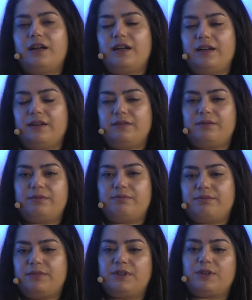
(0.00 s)

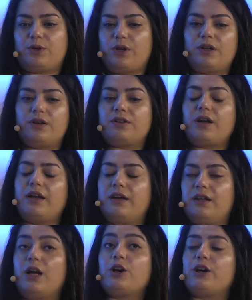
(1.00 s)

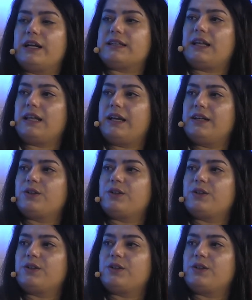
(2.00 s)
longer SLA.